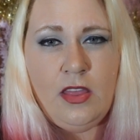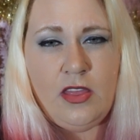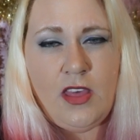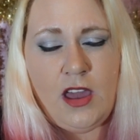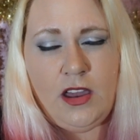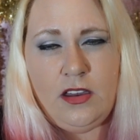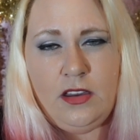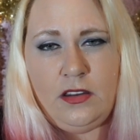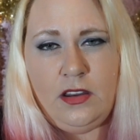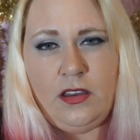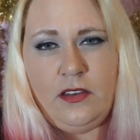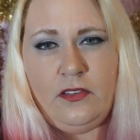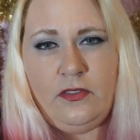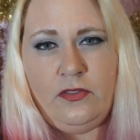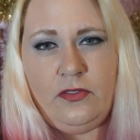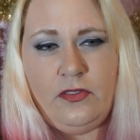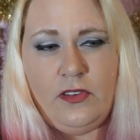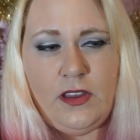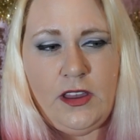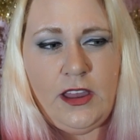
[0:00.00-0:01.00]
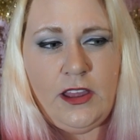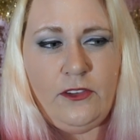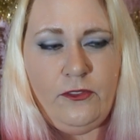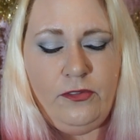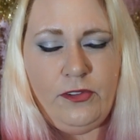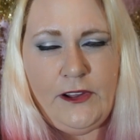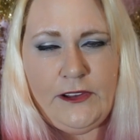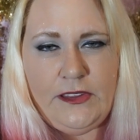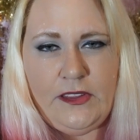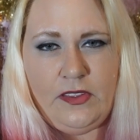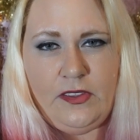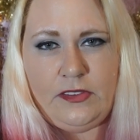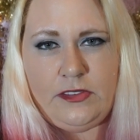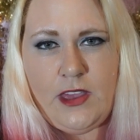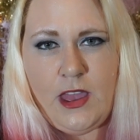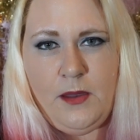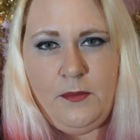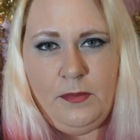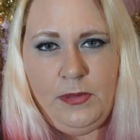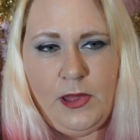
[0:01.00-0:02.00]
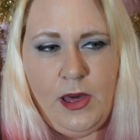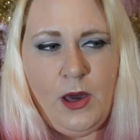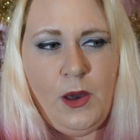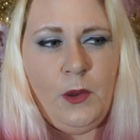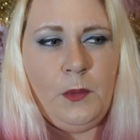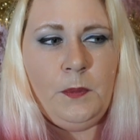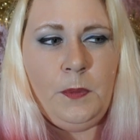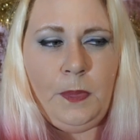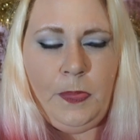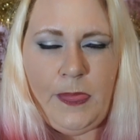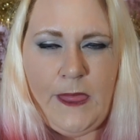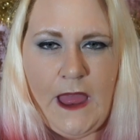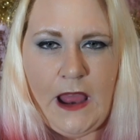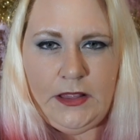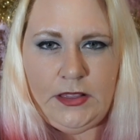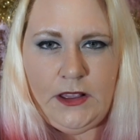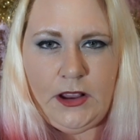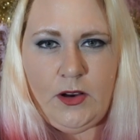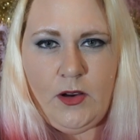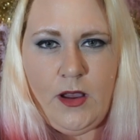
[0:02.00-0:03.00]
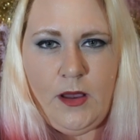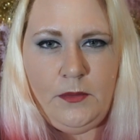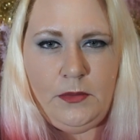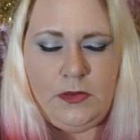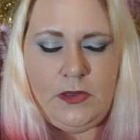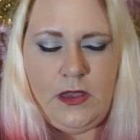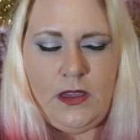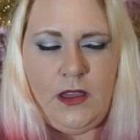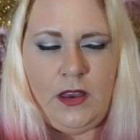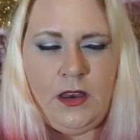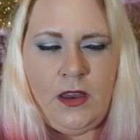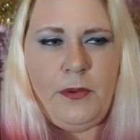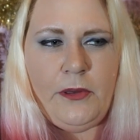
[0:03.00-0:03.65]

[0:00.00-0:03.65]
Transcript: that could have inflicted the same blow at the crime scene,